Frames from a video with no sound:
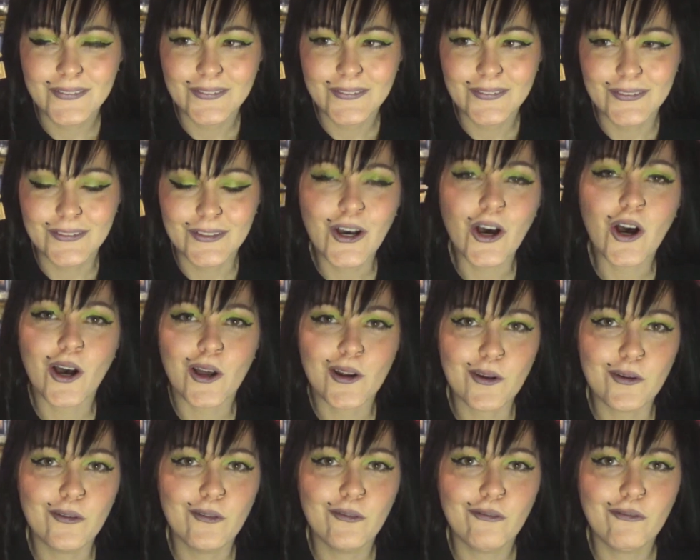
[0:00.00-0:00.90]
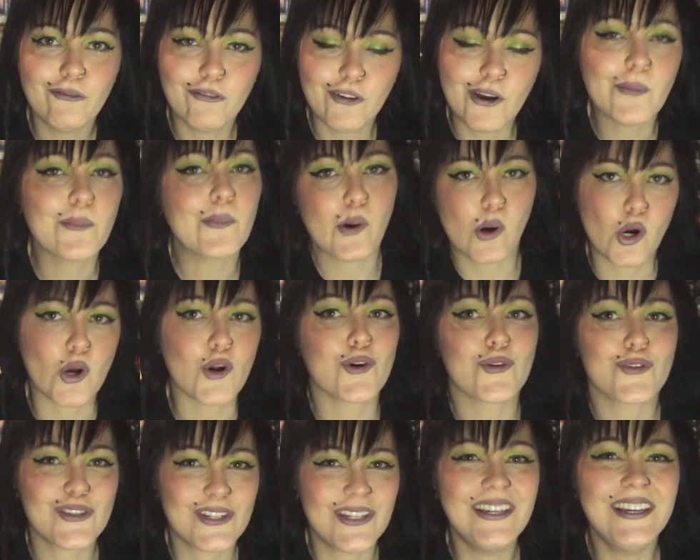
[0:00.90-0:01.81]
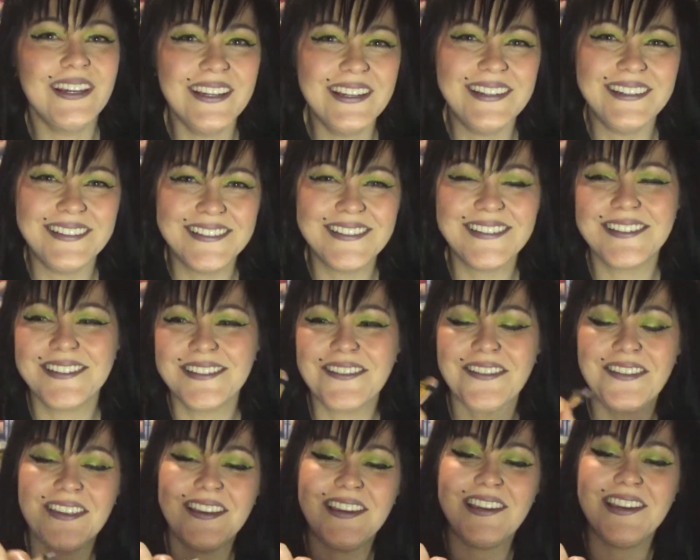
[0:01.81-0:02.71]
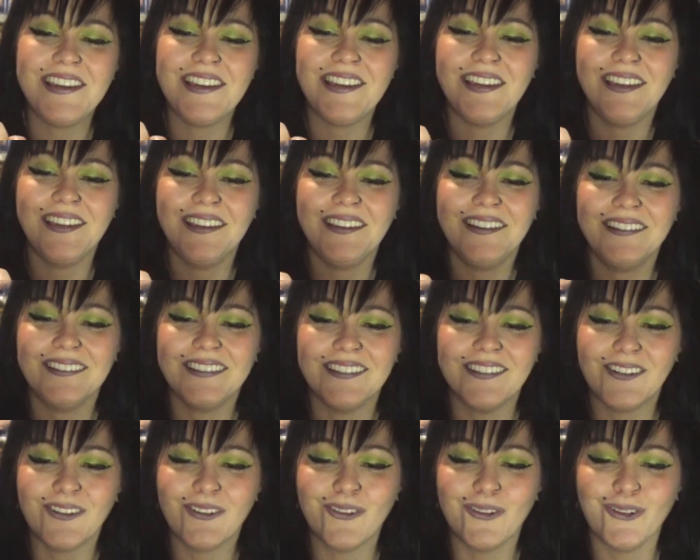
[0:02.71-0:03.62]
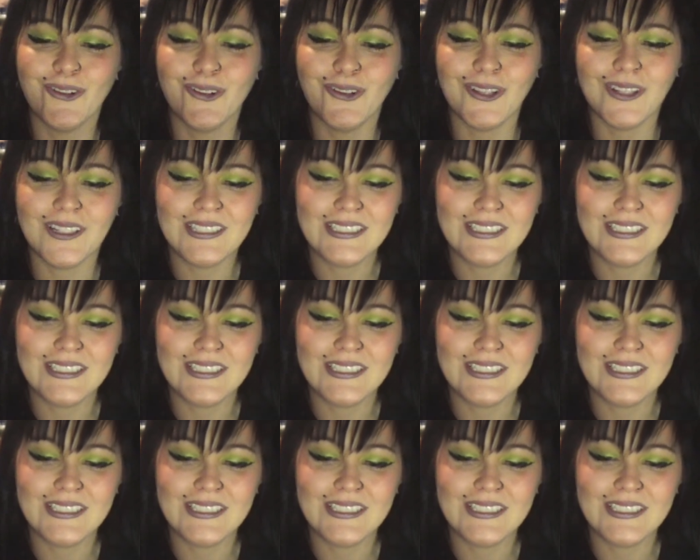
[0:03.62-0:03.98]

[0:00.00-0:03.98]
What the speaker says: non-fun part is the little